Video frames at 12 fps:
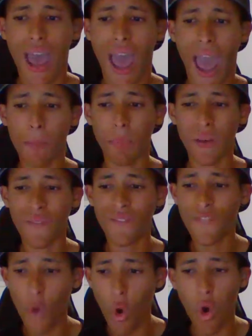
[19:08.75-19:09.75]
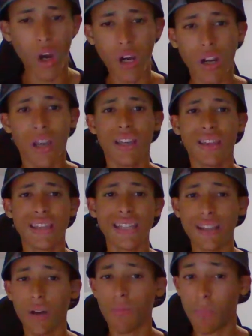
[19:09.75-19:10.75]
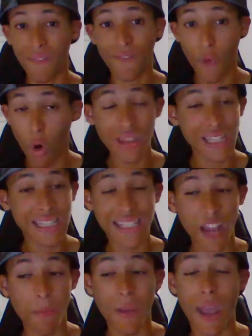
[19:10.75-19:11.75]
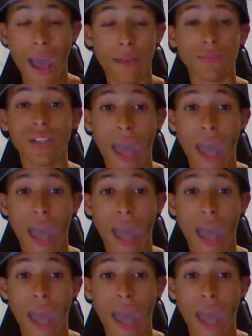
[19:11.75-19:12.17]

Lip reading: And before the segment ends,